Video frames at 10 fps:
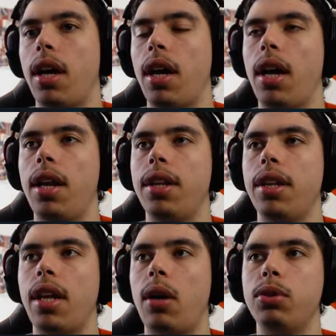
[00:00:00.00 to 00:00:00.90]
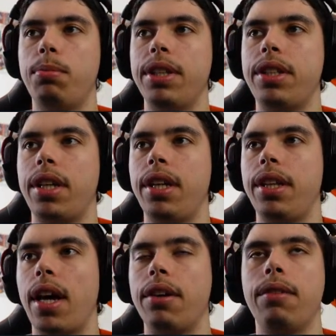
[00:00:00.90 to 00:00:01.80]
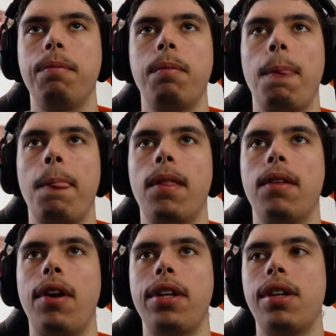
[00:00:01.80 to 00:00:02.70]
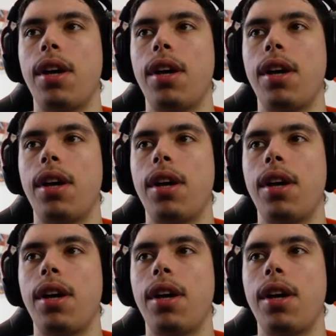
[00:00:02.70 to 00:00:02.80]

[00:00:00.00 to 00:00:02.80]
And that was basically that, right?